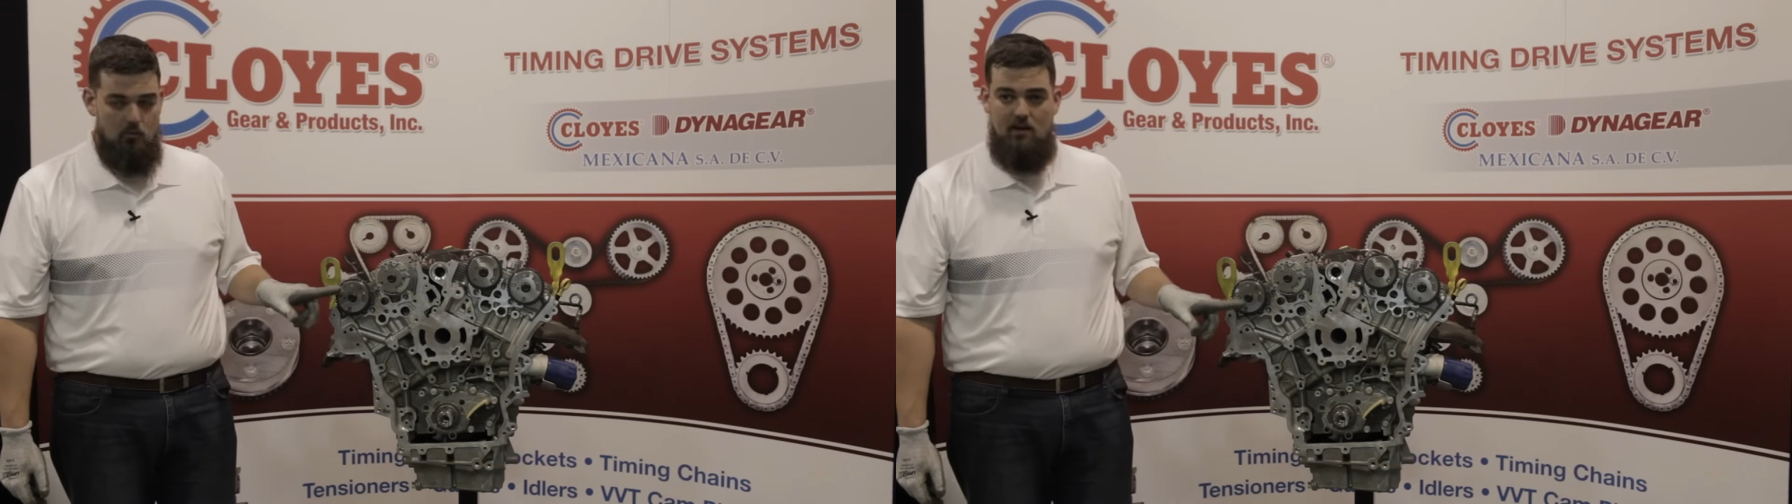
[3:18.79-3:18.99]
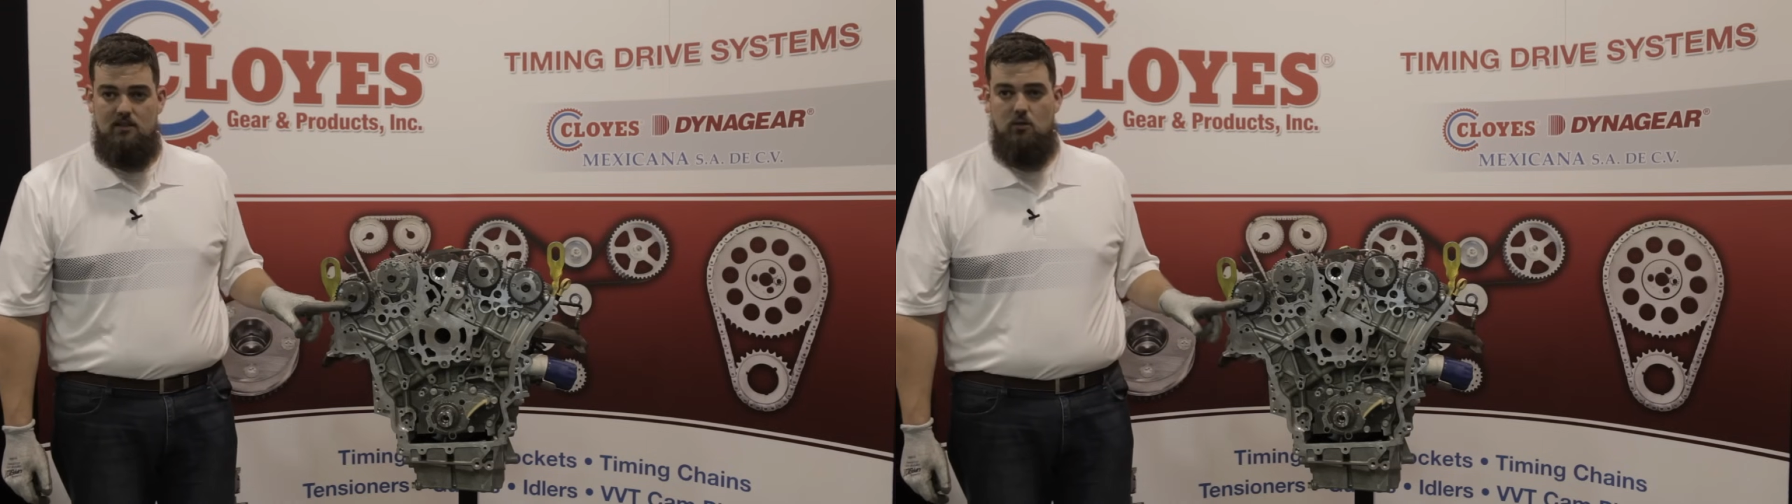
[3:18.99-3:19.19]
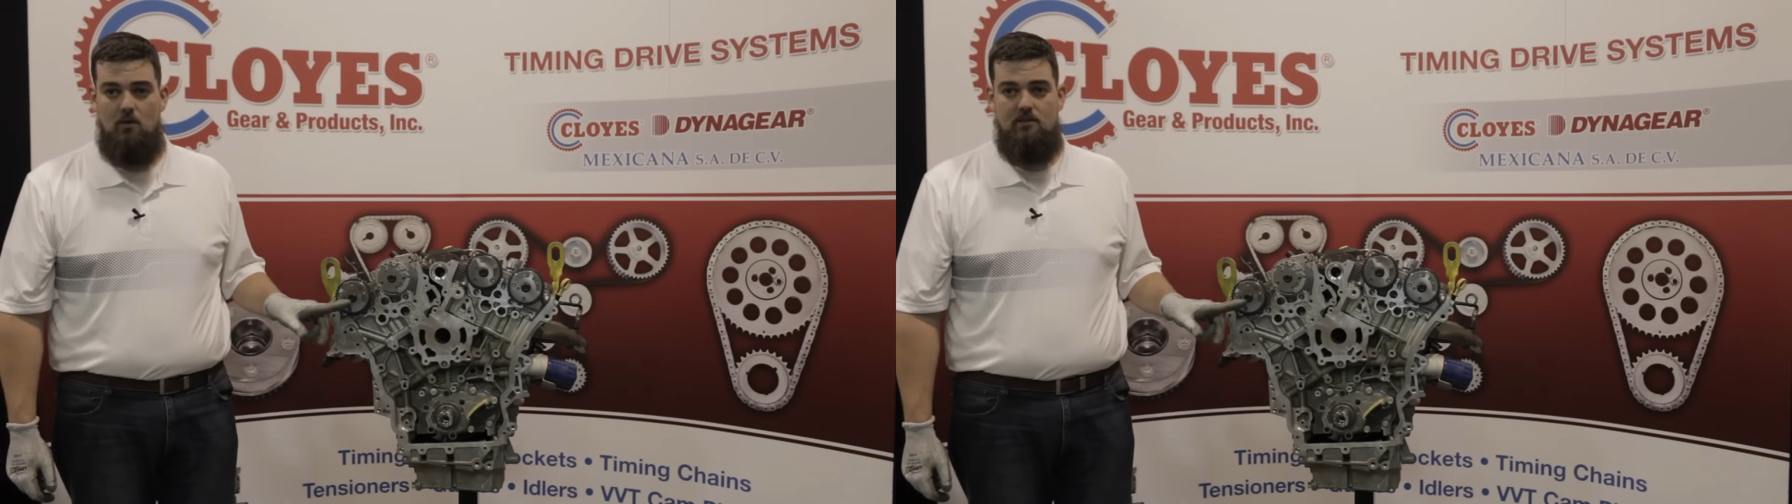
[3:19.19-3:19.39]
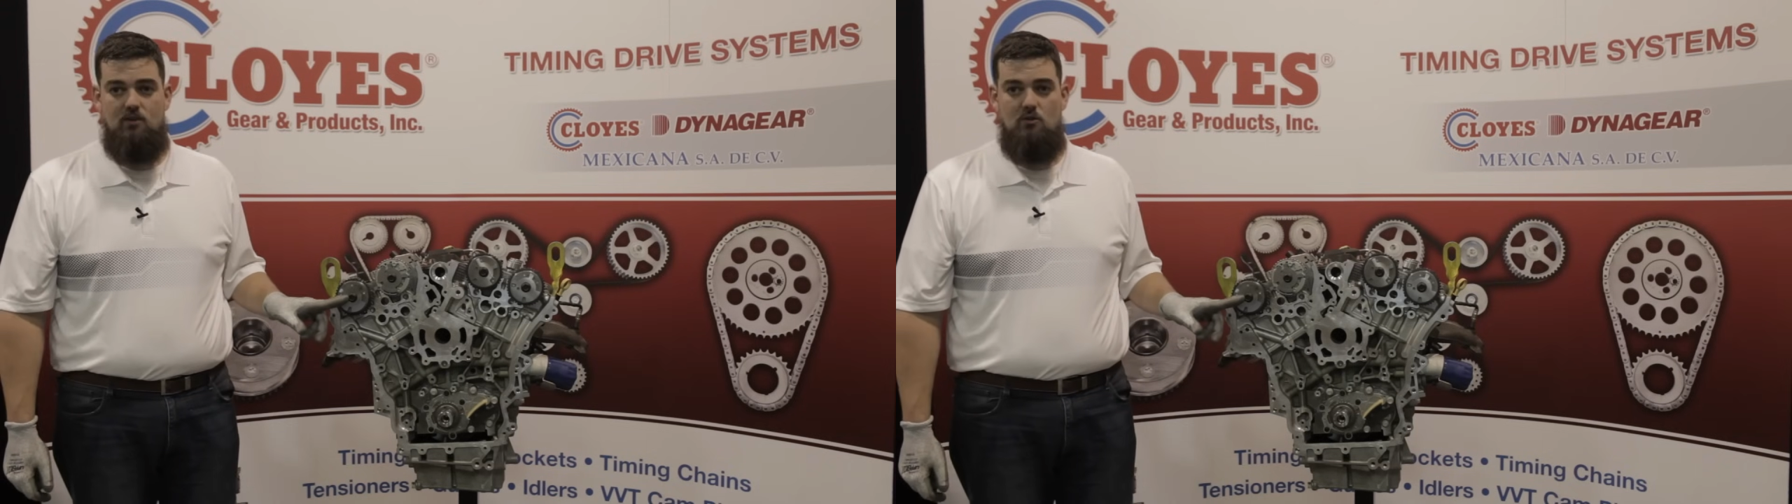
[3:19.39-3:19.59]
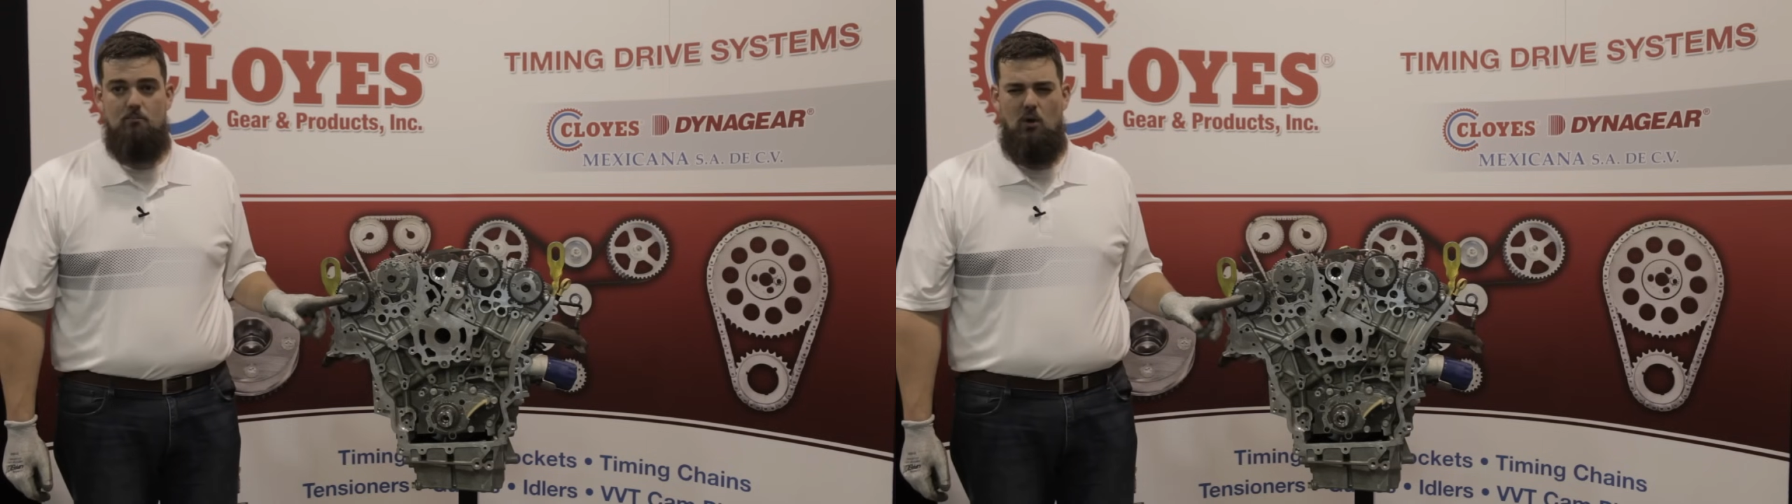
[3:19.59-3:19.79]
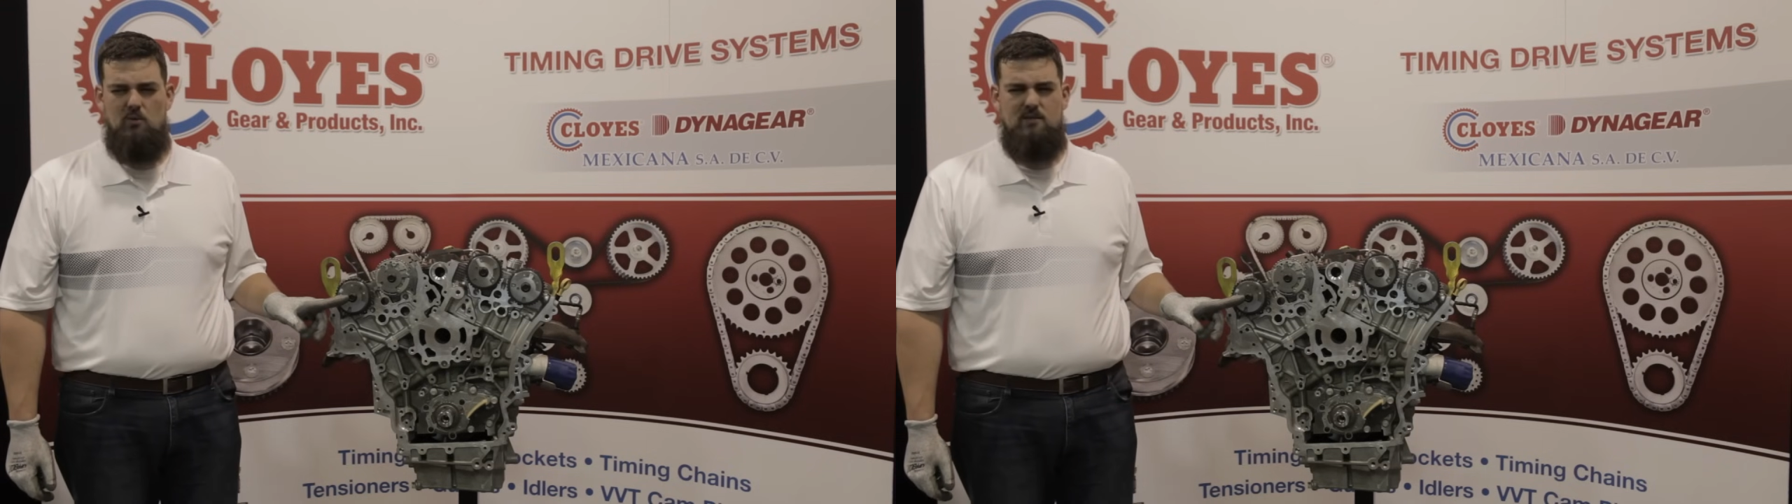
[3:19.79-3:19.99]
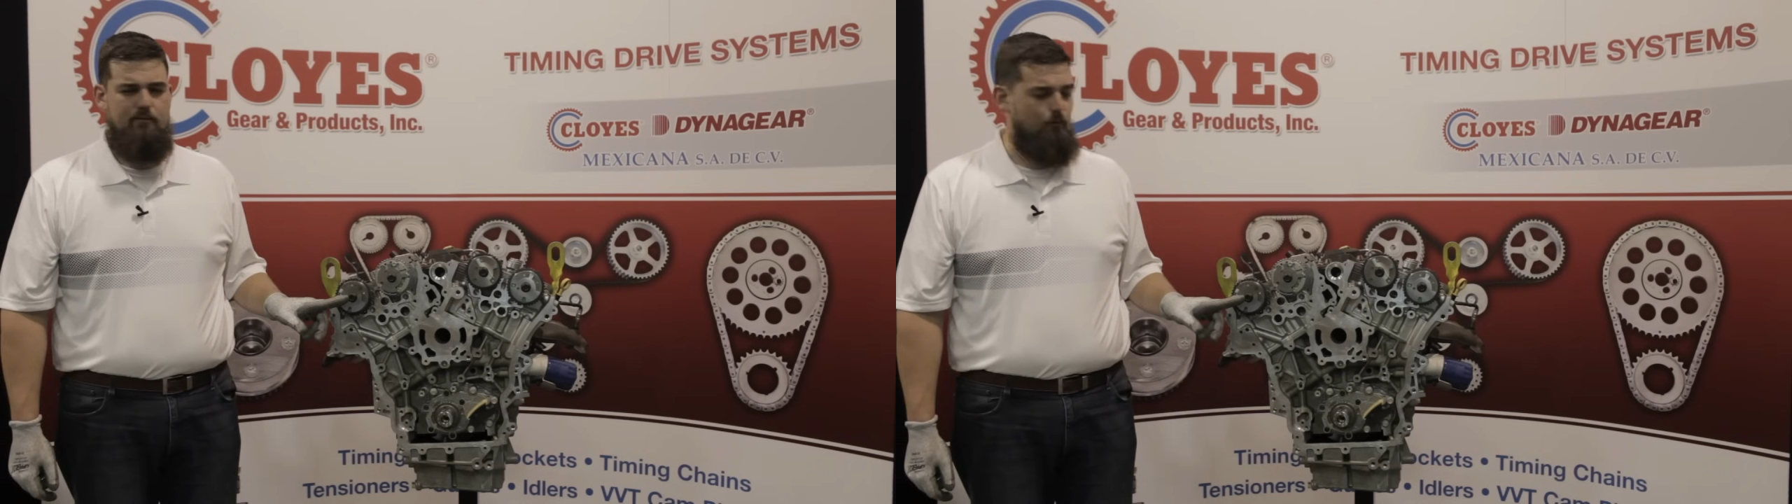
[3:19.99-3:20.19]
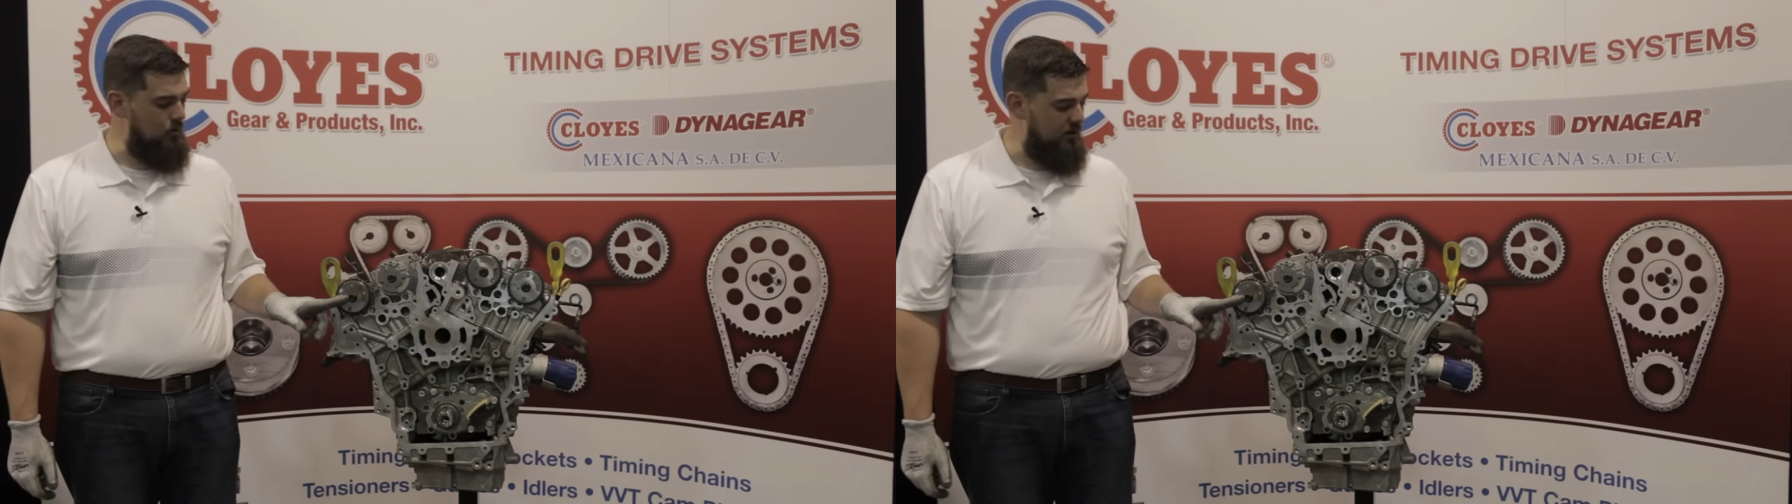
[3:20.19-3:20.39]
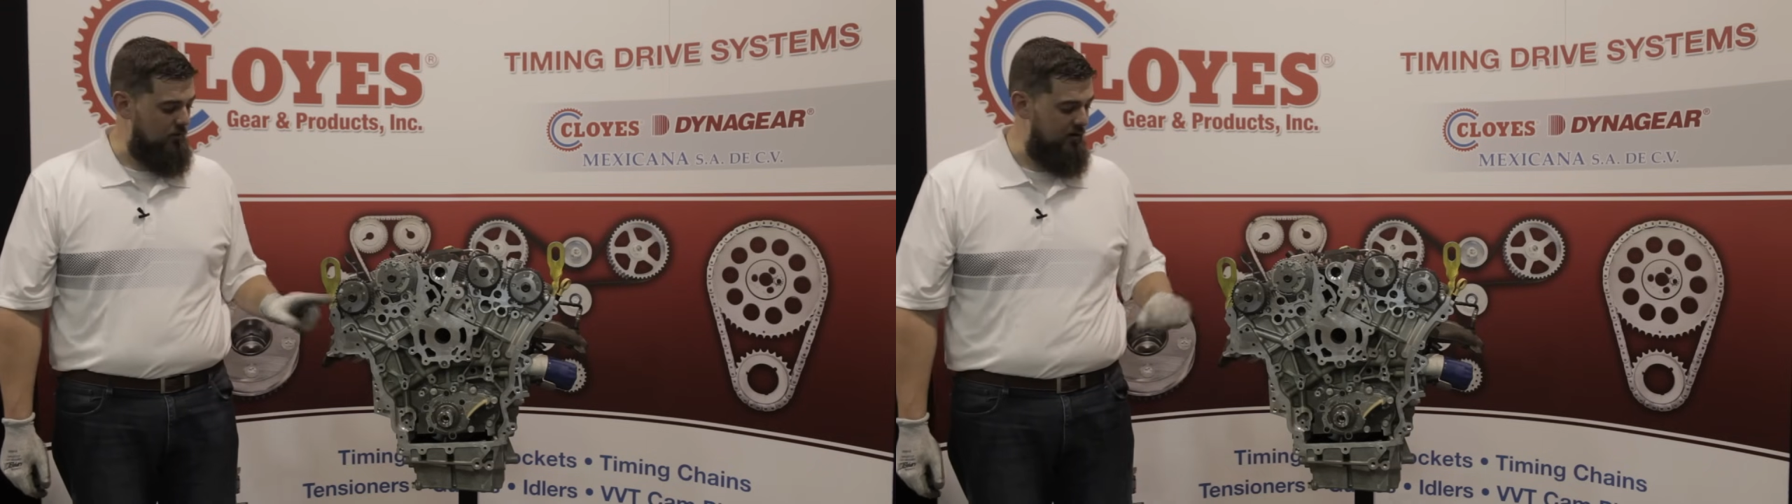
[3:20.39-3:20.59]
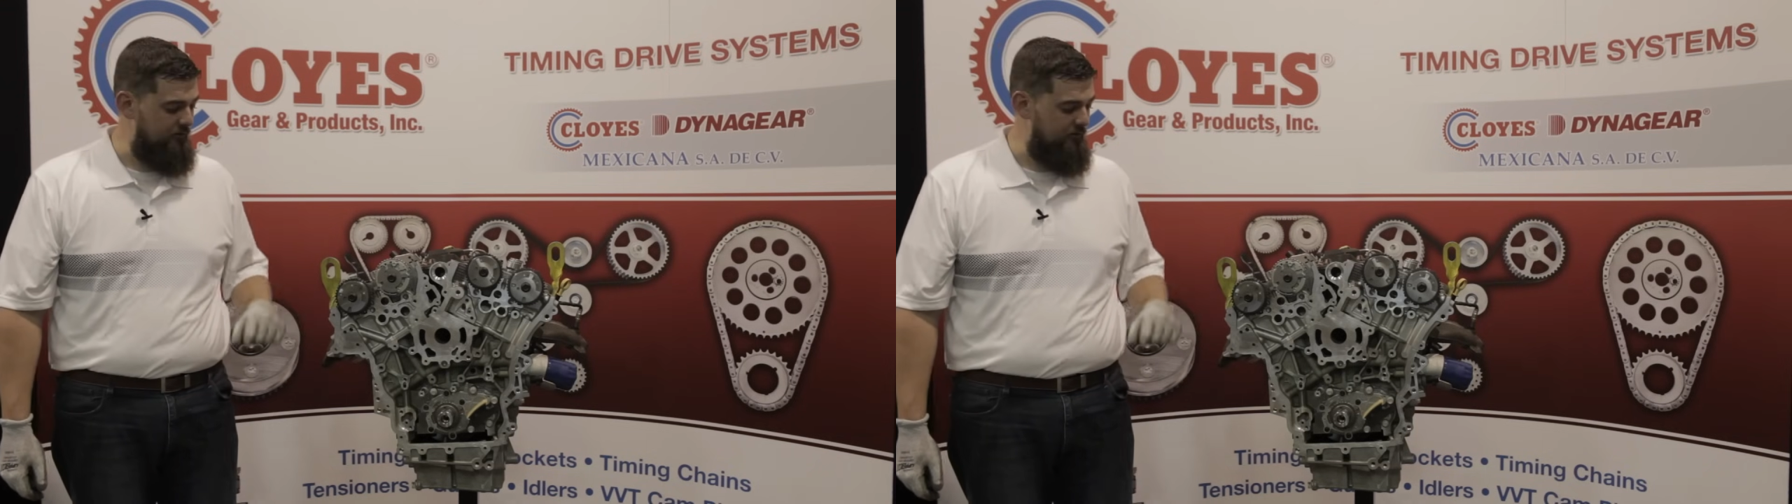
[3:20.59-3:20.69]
Retorque the new bolts to 43